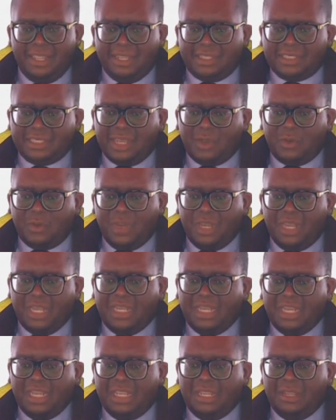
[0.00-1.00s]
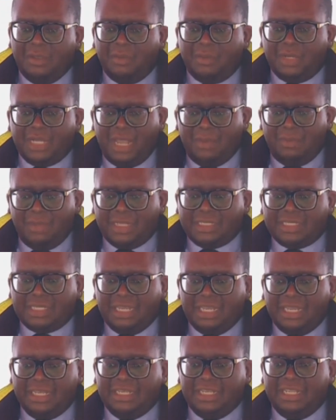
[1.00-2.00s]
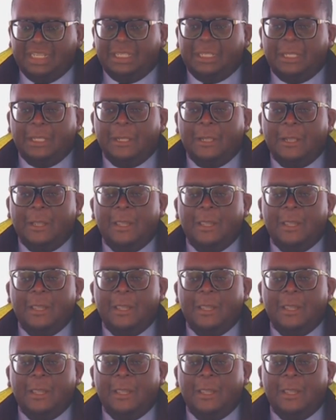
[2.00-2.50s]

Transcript: eThekwini, Mkambathini,